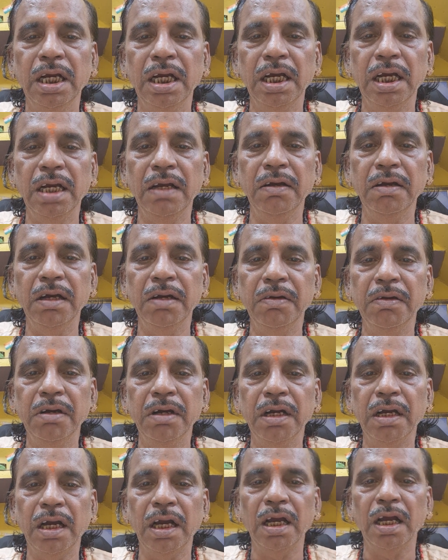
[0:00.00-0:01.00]

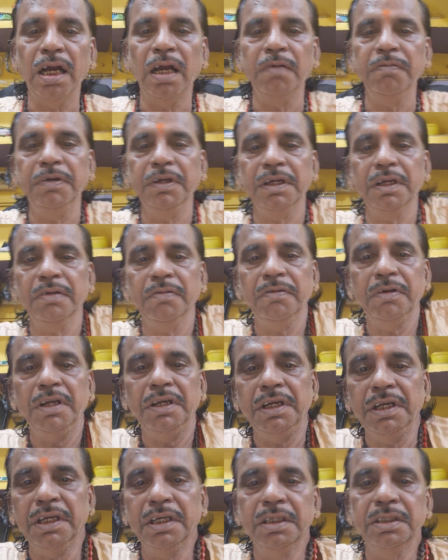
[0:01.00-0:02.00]
having
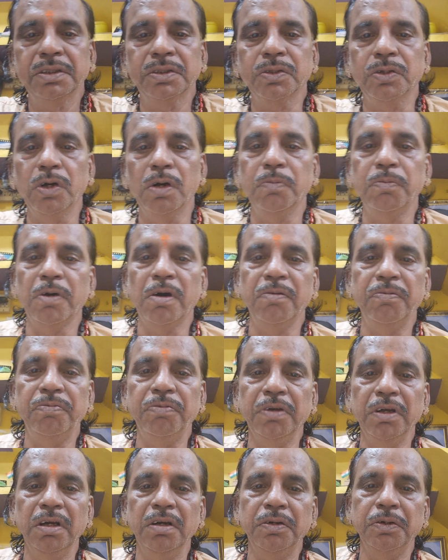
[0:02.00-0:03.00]
very scope of
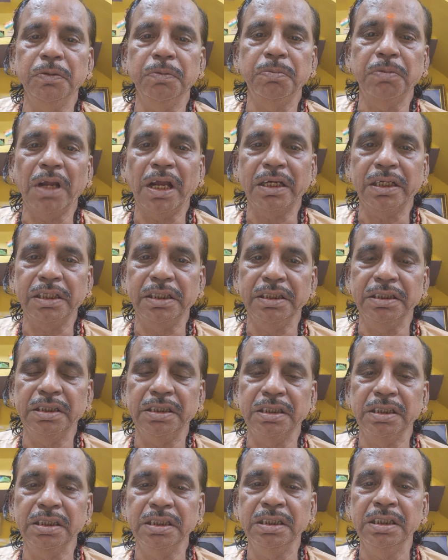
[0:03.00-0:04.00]
field to
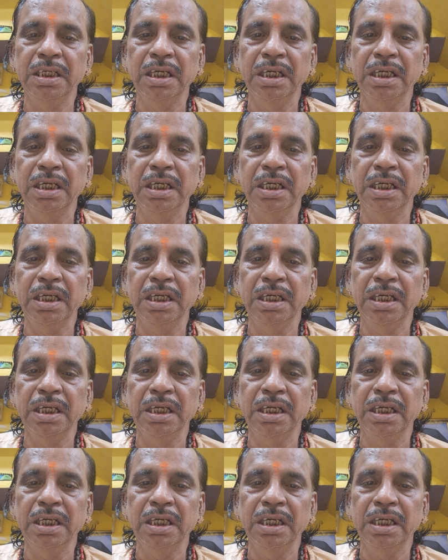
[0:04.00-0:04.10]
practice.